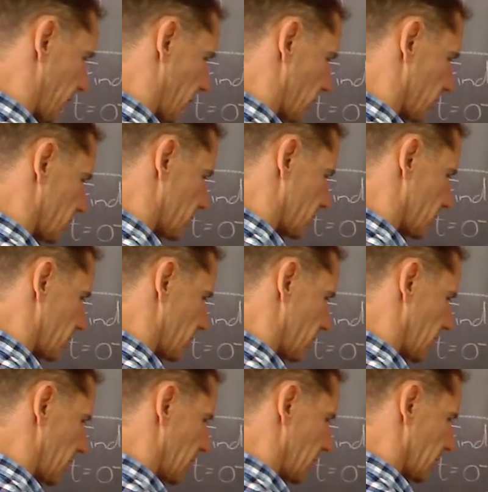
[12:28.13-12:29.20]
volts
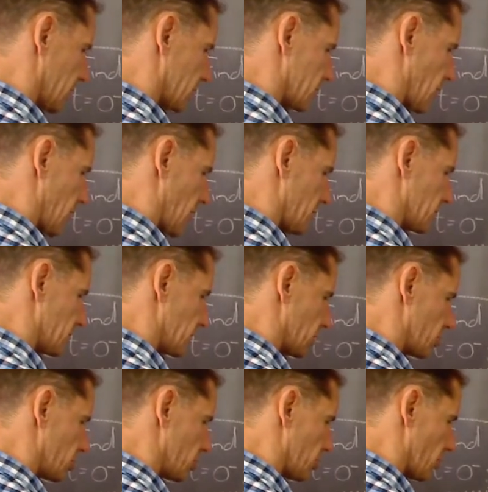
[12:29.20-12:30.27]
times the
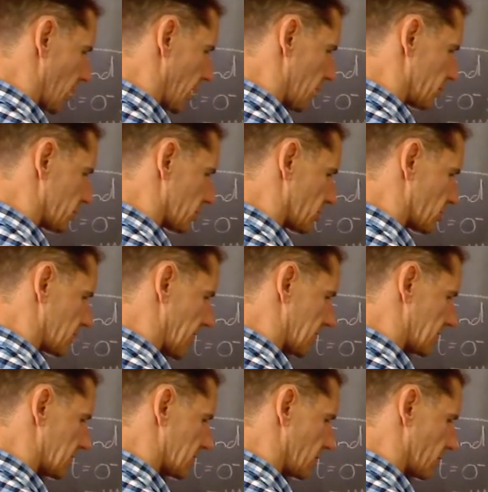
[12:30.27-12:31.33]
2 ohms, because
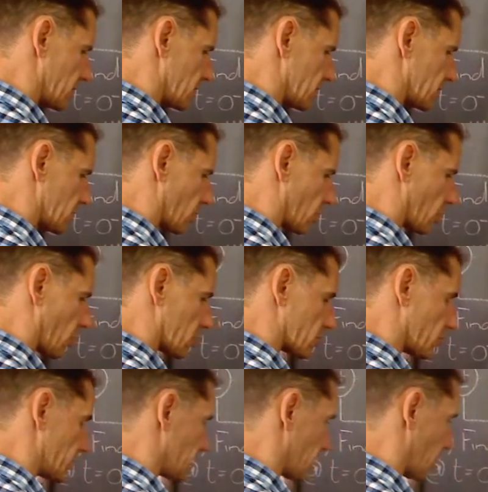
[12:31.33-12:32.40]
that's the resistor
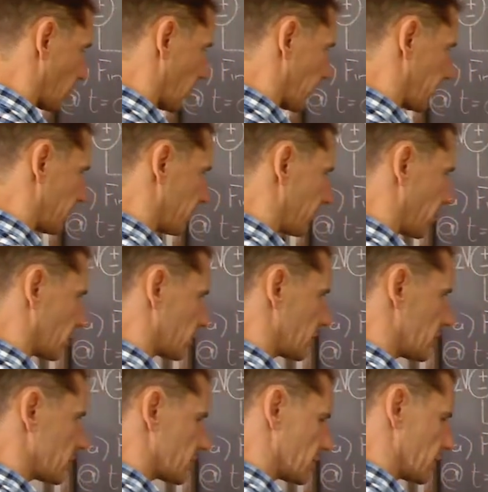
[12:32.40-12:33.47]
across which I want the
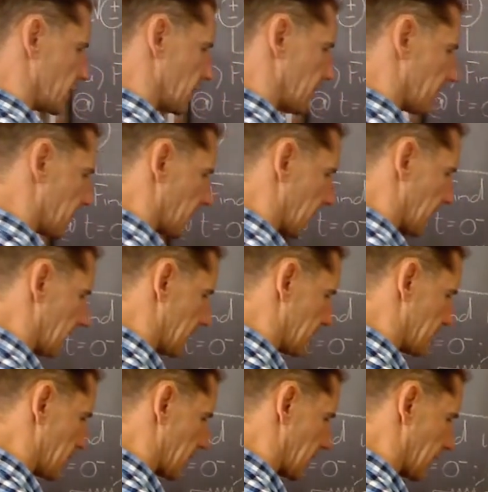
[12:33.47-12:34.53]
voltage, and
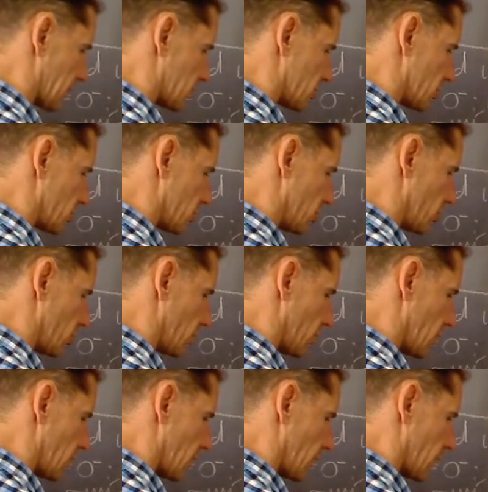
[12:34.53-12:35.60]
then becomes 2
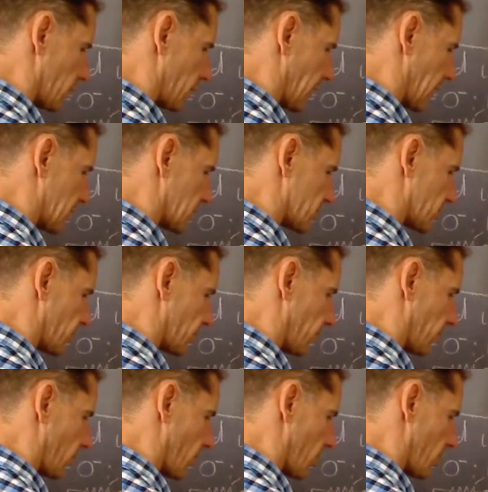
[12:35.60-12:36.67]
plus
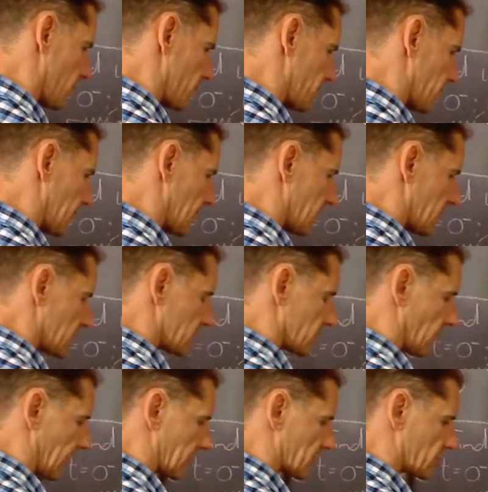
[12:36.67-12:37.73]
4.
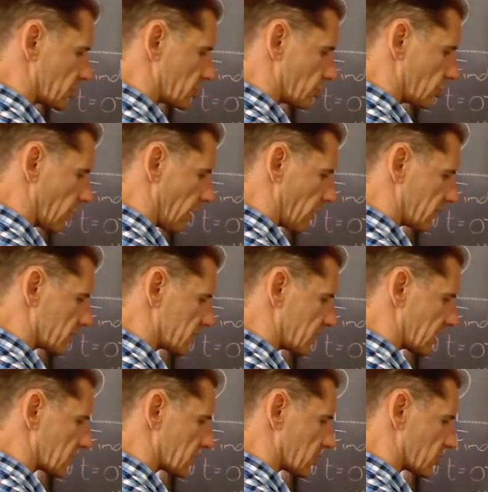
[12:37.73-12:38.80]
So that's 2 over
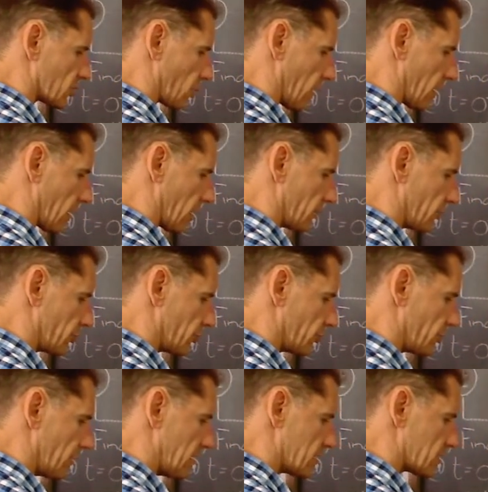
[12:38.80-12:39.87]
6, it's 1 over
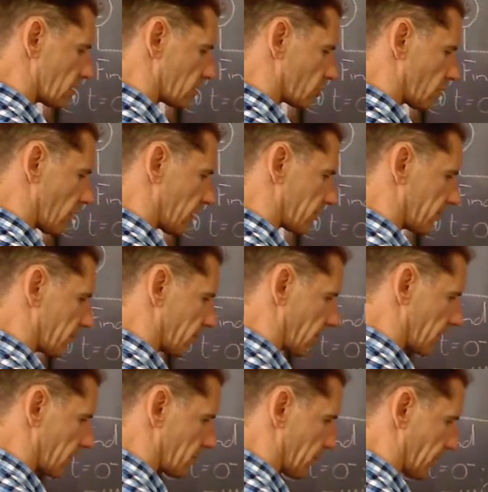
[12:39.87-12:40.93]
3, so 12
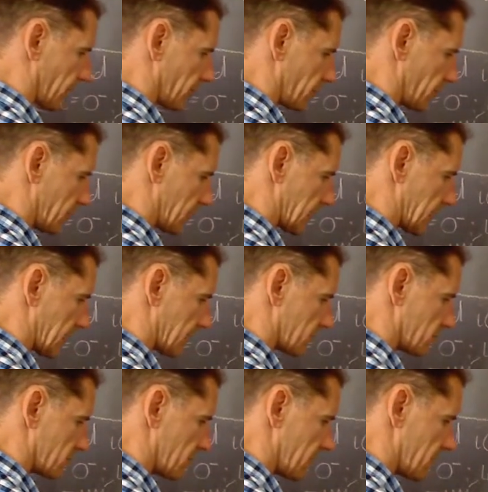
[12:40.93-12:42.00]
divided by 3
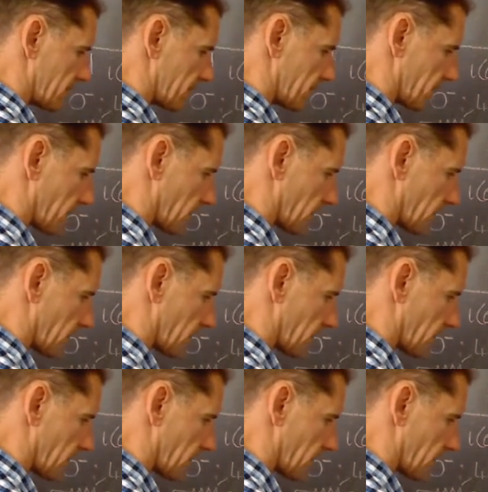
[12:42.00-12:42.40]
gives me